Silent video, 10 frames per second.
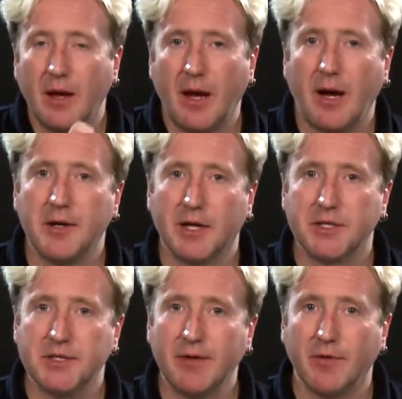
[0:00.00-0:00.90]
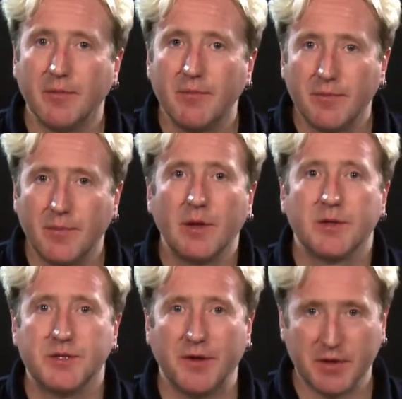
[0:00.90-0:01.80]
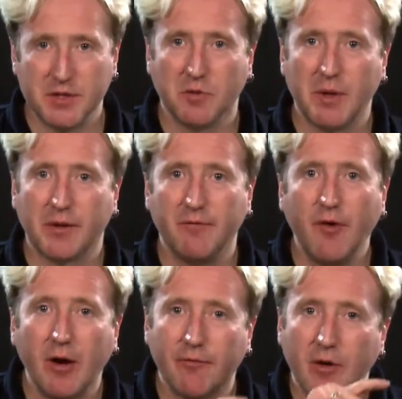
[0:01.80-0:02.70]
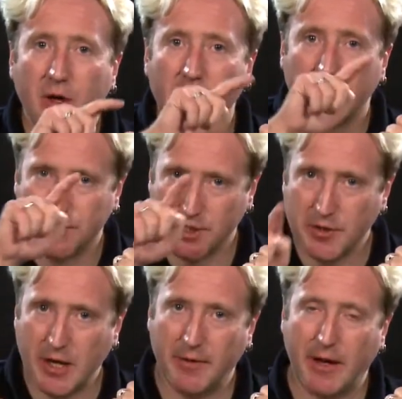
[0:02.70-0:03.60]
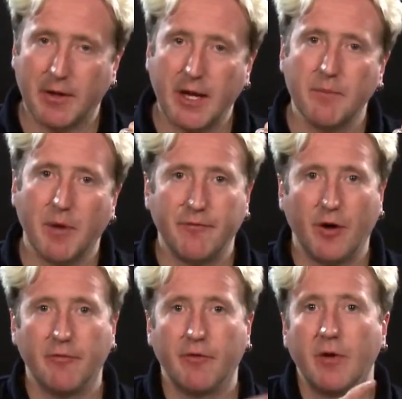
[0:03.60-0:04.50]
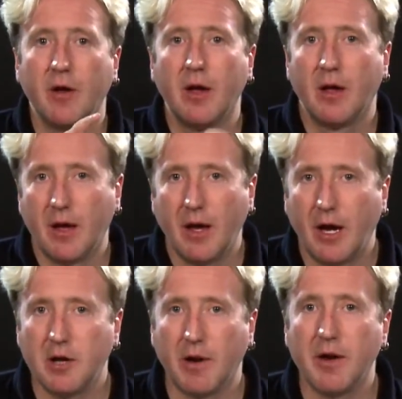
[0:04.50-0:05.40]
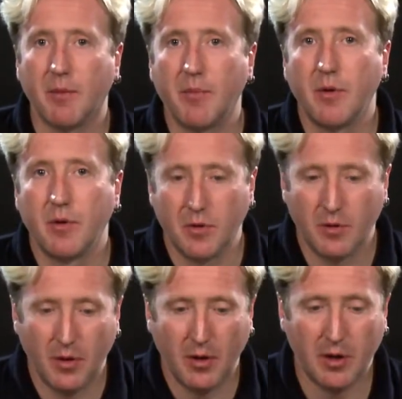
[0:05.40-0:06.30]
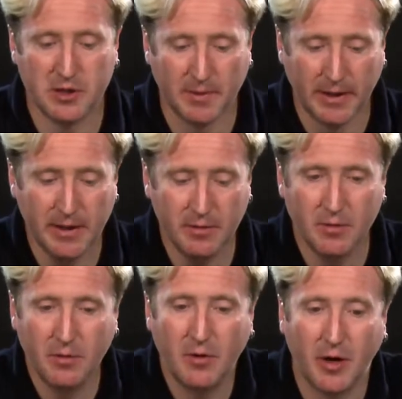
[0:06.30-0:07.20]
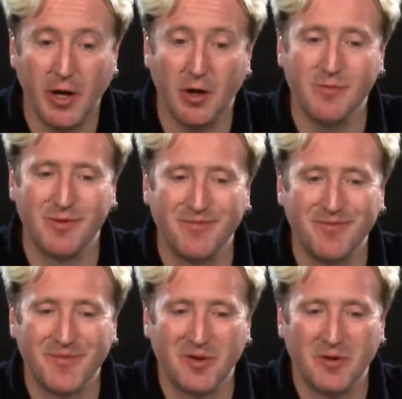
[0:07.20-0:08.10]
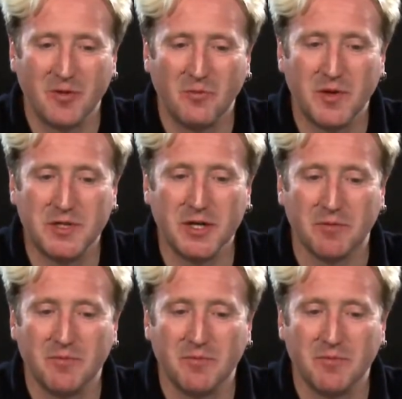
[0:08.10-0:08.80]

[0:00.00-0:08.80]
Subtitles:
and you get to 7. 7 is still bigger than 5, so you count down again by 5. And you end up, ultimately, I hope, with 2.